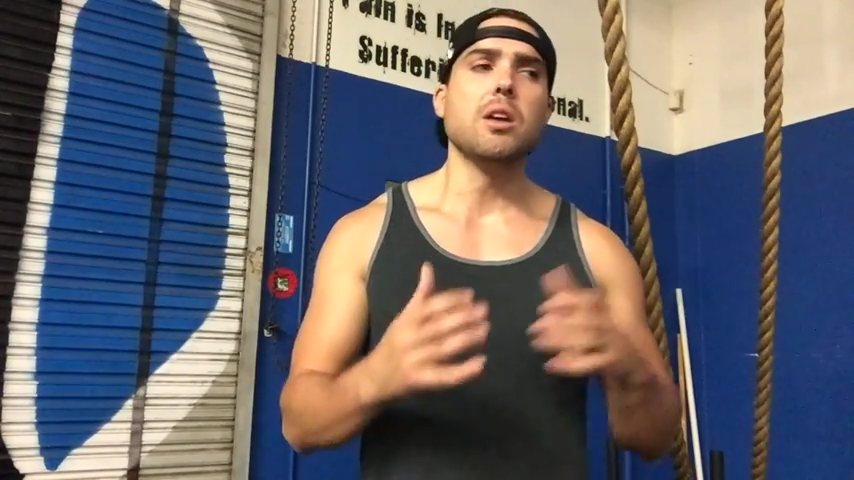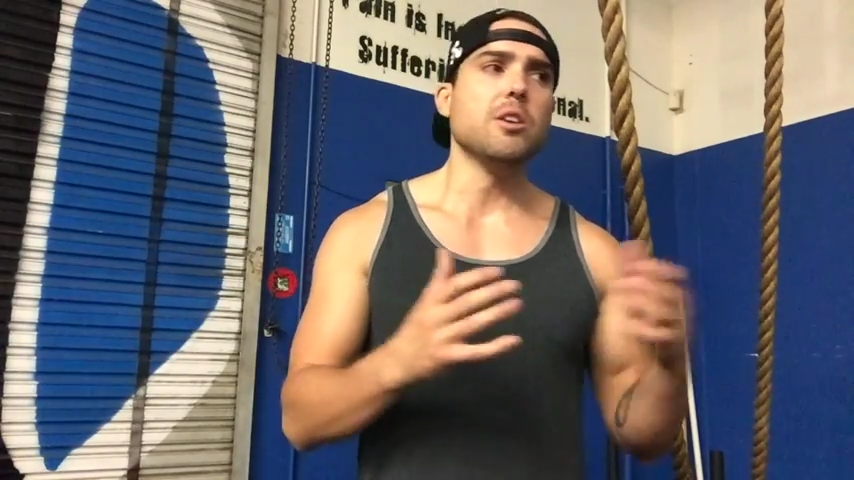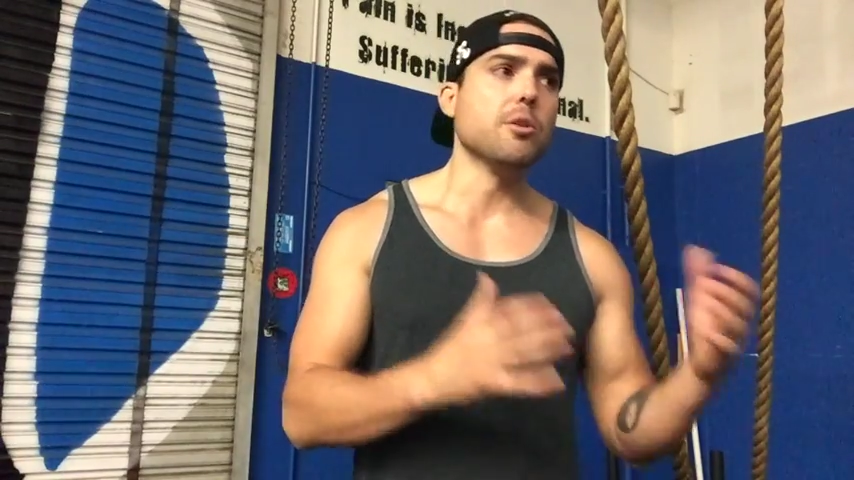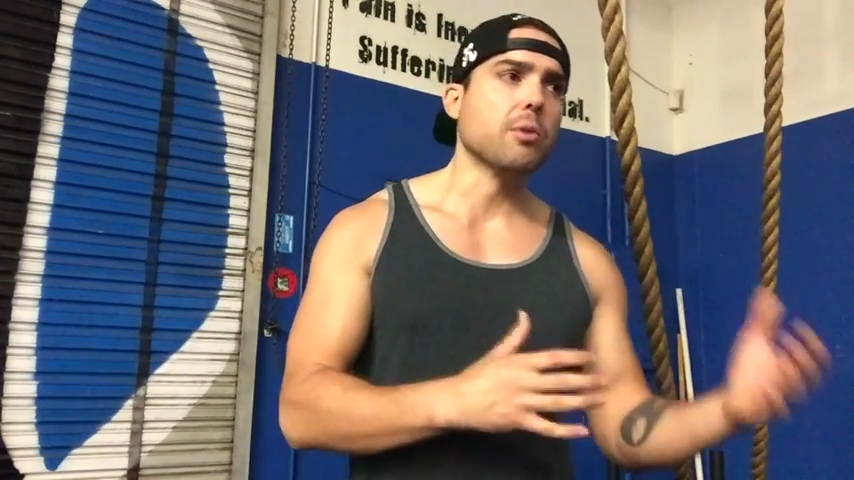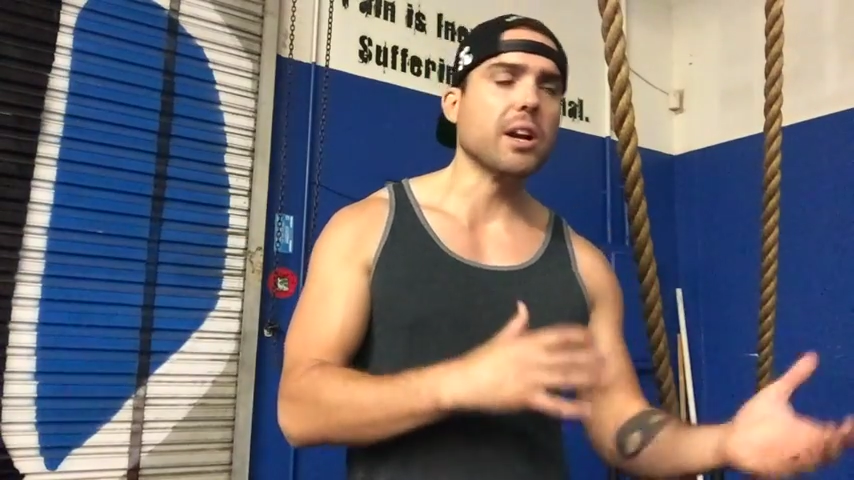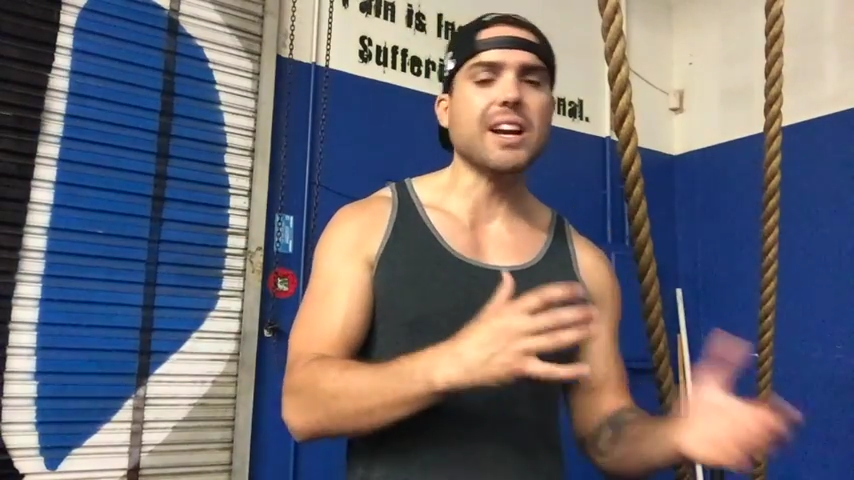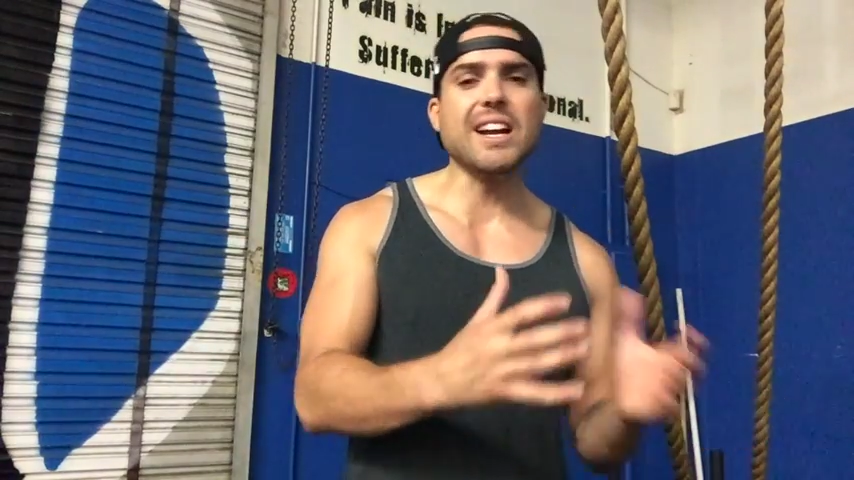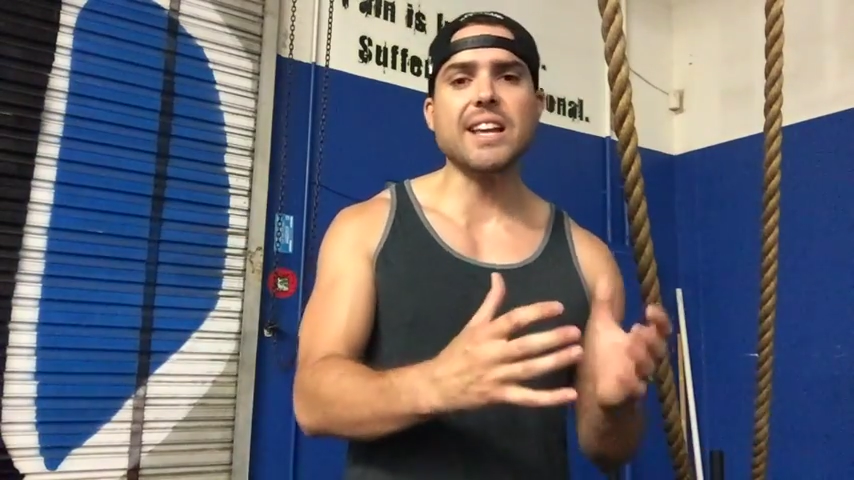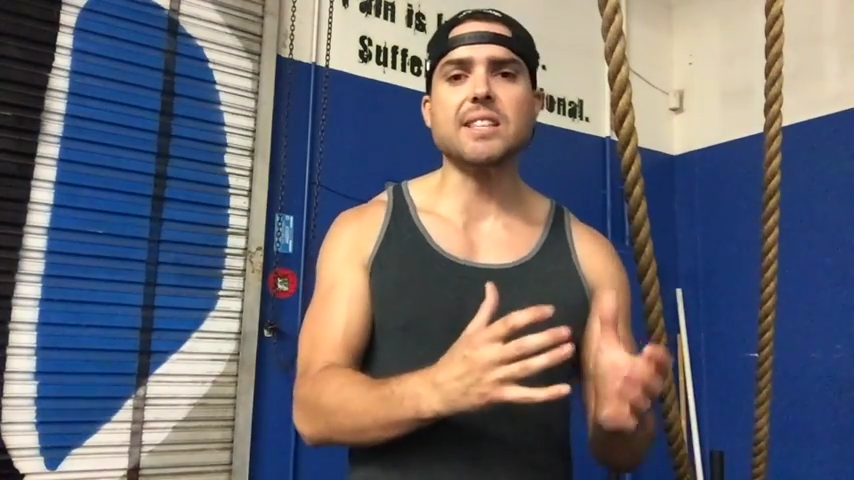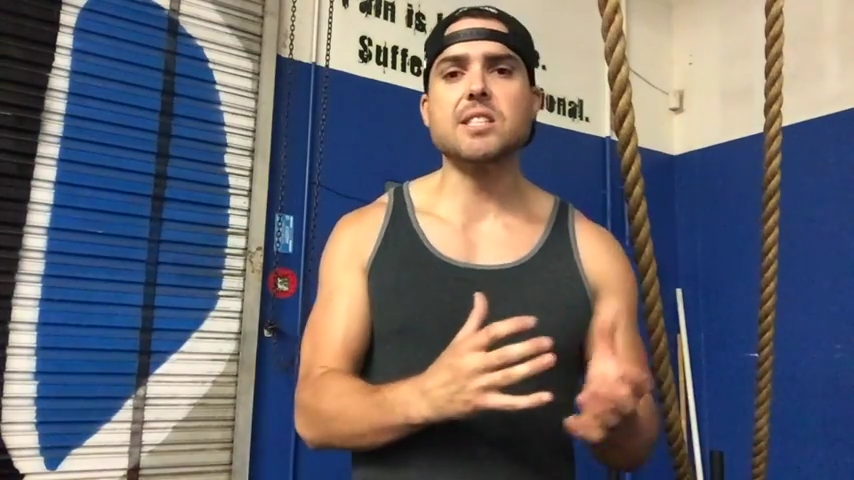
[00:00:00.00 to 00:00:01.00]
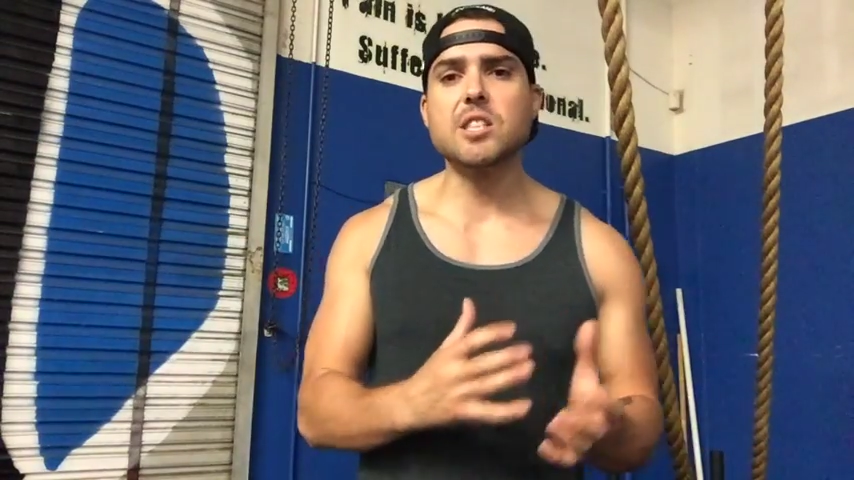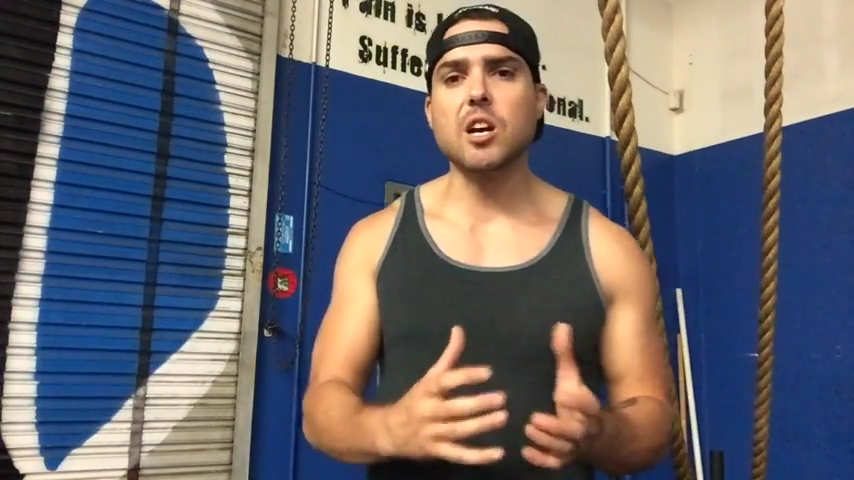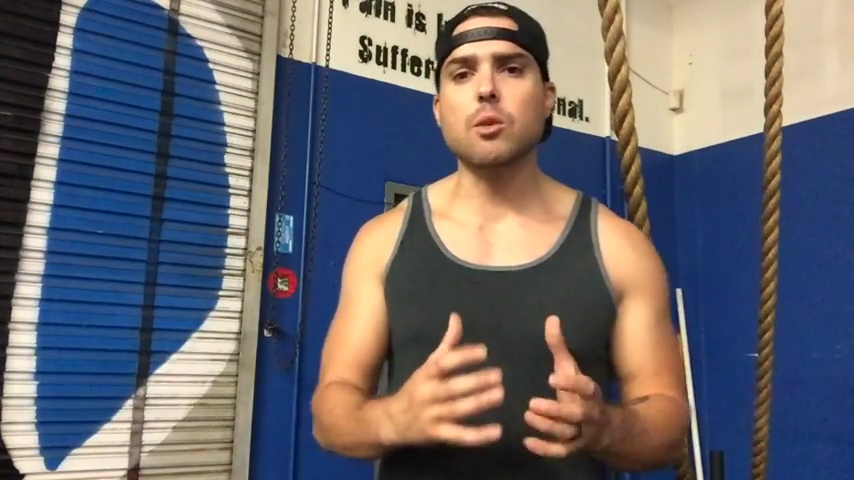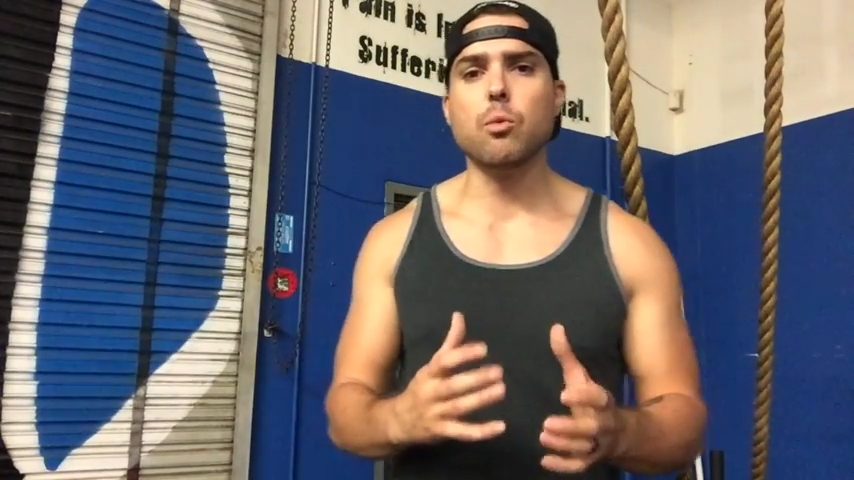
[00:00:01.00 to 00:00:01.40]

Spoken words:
you're gonna kind of get stuck